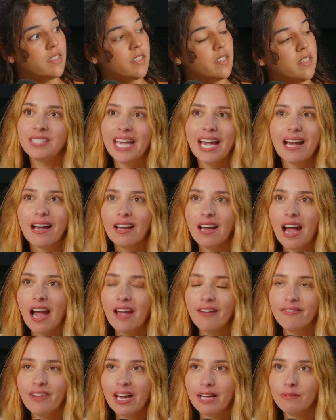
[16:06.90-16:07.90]
Yeah,
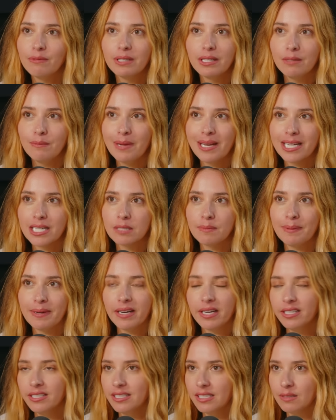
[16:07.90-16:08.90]
I've had really bad
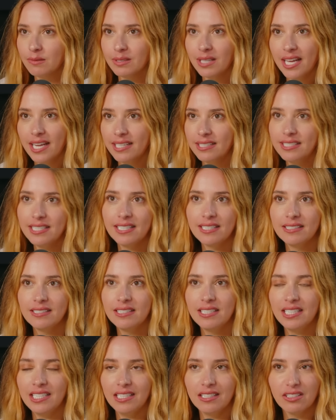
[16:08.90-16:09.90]
experiences with
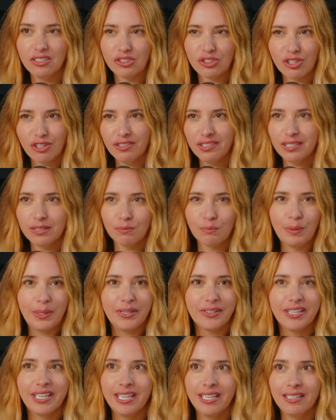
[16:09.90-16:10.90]
AT&T. There's all these
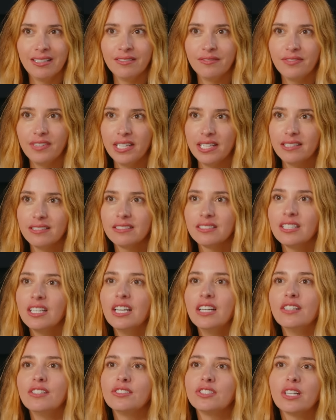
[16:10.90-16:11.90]
weird hidden fees.
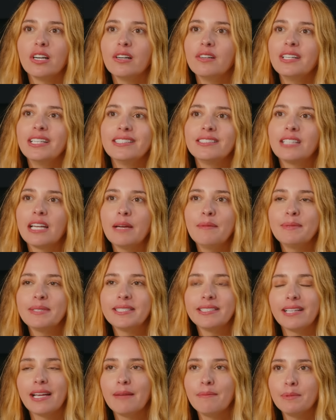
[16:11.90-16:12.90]
So it's time to
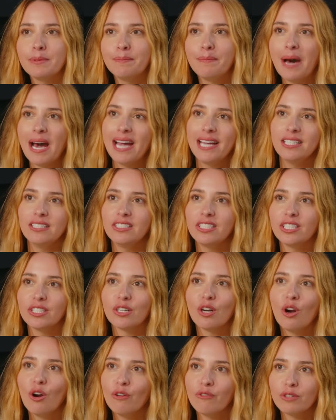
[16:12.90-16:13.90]
say goodbye to
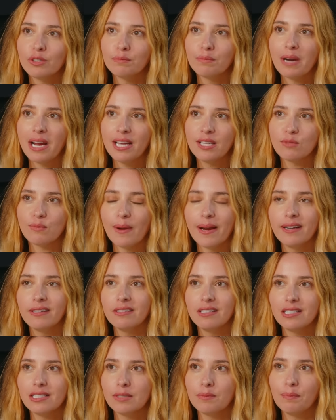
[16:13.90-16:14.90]
your overpriced
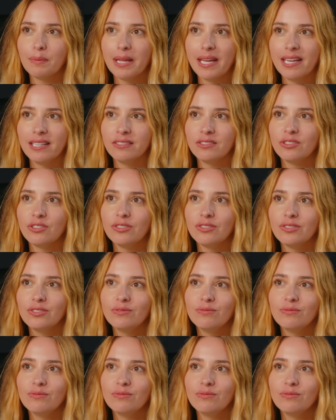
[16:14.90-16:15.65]
wireless plans,